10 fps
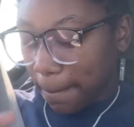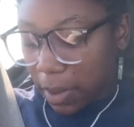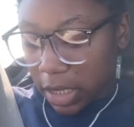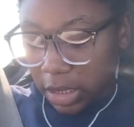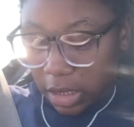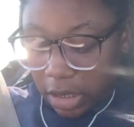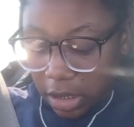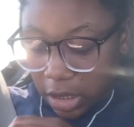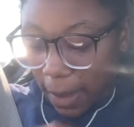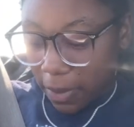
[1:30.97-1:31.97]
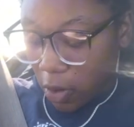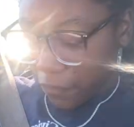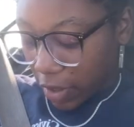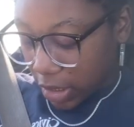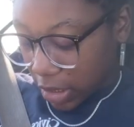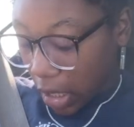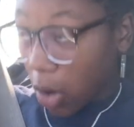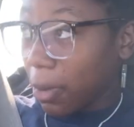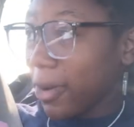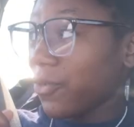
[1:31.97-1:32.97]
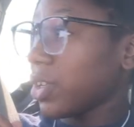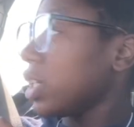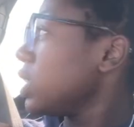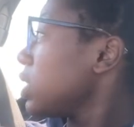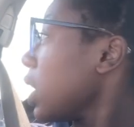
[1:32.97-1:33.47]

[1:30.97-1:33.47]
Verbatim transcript: basically, I've been on FaceTime with my friends